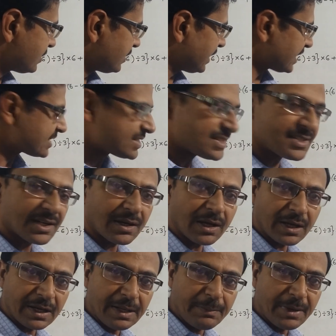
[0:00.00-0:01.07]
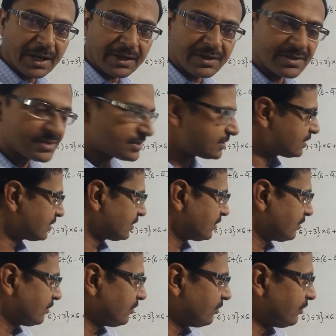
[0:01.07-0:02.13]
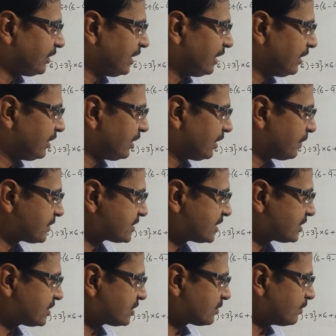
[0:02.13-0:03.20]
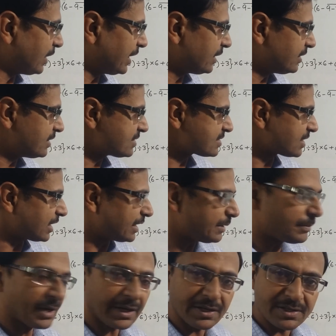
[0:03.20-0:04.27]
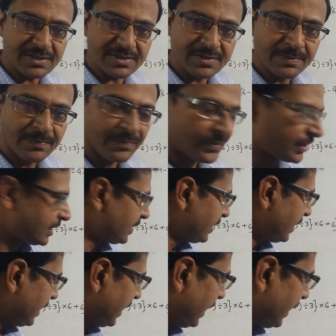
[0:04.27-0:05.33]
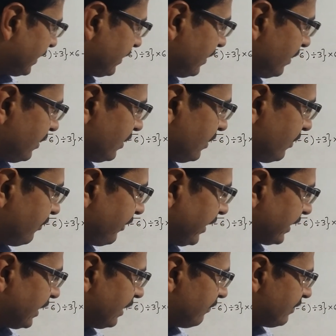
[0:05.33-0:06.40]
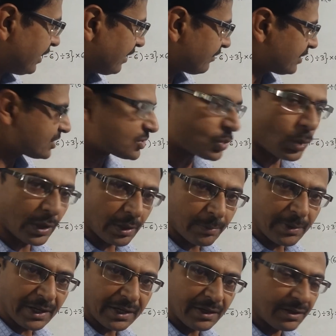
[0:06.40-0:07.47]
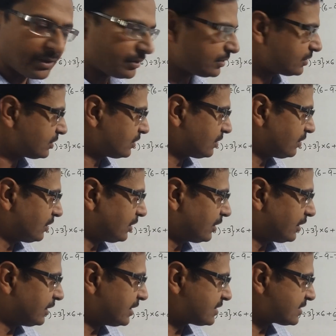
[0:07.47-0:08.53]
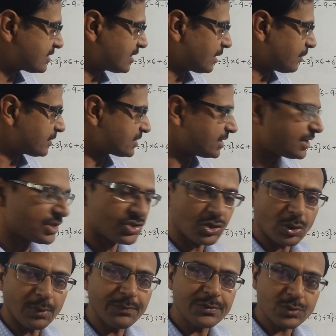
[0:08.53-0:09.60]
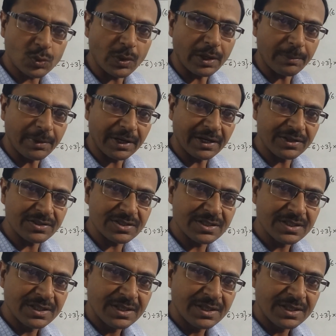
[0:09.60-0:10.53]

Next is the curly brackets. We represent it by this curly brackets. And finally, we have the square bracket. This is the representation of square bracket.